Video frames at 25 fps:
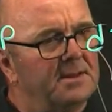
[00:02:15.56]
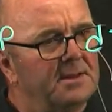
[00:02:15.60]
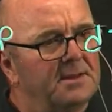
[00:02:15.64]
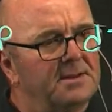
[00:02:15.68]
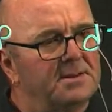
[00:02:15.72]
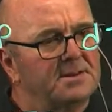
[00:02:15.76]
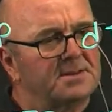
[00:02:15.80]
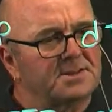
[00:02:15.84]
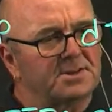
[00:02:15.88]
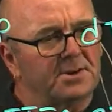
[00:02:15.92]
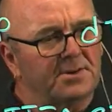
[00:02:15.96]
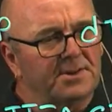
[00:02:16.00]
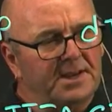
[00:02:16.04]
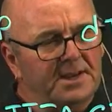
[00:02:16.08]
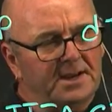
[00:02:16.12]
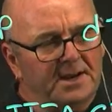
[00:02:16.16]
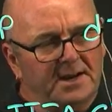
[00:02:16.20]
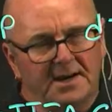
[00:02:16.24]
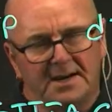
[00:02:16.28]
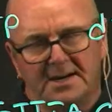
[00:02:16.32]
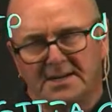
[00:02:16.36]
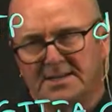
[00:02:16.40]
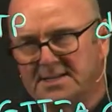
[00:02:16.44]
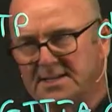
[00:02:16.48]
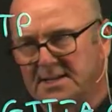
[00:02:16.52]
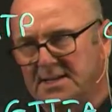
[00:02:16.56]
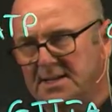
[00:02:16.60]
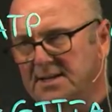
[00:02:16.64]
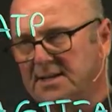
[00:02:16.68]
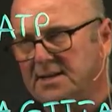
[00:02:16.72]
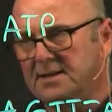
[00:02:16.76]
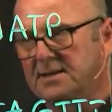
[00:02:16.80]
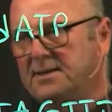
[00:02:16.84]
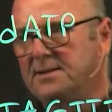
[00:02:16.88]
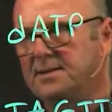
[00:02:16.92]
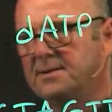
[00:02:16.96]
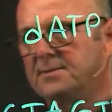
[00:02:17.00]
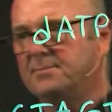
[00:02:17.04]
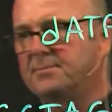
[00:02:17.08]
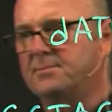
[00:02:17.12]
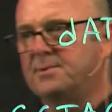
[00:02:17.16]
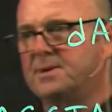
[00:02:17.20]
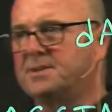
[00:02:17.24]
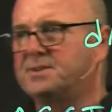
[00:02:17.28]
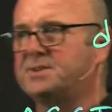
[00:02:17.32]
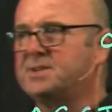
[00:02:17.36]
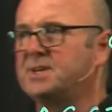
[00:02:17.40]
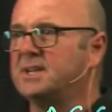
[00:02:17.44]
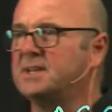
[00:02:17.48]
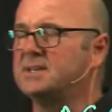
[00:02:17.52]
So the idea
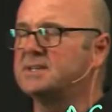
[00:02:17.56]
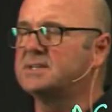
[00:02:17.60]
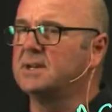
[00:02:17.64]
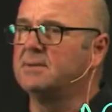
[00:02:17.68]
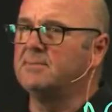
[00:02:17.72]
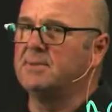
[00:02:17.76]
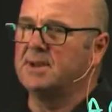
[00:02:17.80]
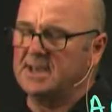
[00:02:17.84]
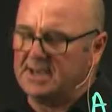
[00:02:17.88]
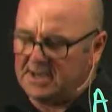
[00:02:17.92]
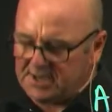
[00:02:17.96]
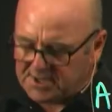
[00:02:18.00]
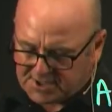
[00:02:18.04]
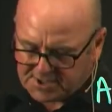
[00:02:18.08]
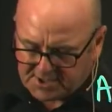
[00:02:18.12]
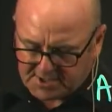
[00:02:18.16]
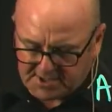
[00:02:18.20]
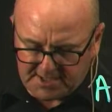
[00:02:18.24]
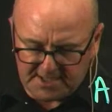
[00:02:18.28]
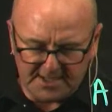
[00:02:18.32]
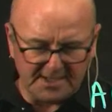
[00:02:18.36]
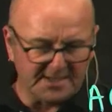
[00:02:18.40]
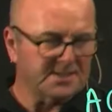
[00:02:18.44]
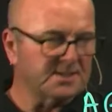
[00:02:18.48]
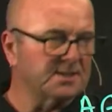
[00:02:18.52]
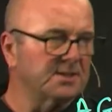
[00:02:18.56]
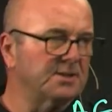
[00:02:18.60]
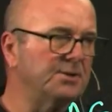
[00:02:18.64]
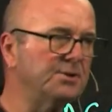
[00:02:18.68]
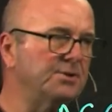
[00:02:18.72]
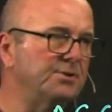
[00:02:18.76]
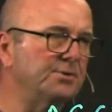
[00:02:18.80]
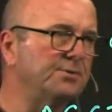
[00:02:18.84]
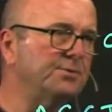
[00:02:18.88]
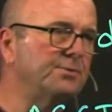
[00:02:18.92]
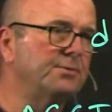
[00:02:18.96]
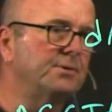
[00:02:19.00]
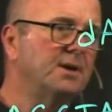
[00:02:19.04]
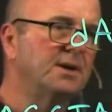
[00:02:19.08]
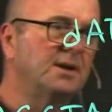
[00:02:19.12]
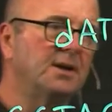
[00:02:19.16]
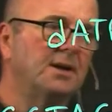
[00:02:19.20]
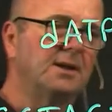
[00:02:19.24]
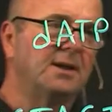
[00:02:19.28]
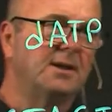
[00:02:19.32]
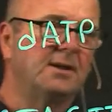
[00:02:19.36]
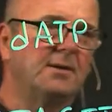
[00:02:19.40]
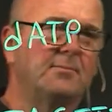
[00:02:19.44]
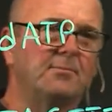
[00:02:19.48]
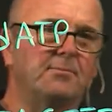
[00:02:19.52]
with chain termination is that you
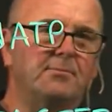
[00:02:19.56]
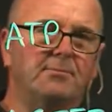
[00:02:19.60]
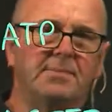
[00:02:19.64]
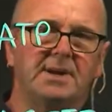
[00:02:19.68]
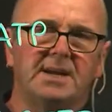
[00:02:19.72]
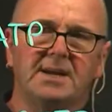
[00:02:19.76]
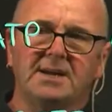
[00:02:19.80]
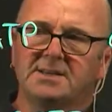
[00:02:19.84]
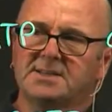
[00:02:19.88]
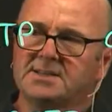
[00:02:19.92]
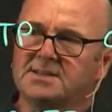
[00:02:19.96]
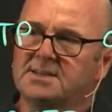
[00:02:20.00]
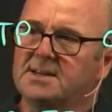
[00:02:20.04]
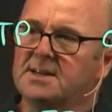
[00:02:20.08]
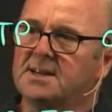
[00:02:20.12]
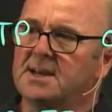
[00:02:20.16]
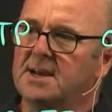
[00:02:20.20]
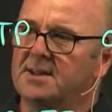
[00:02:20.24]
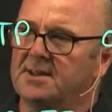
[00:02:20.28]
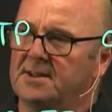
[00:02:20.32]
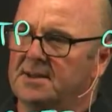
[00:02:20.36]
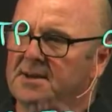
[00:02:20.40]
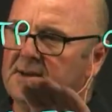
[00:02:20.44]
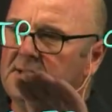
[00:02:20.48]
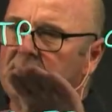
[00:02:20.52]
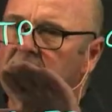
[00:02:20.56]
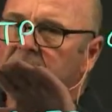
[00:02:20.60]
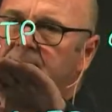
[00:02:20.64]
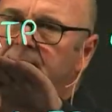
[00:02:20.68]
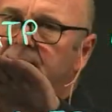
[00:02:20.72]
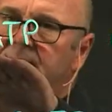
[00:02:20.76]
mix together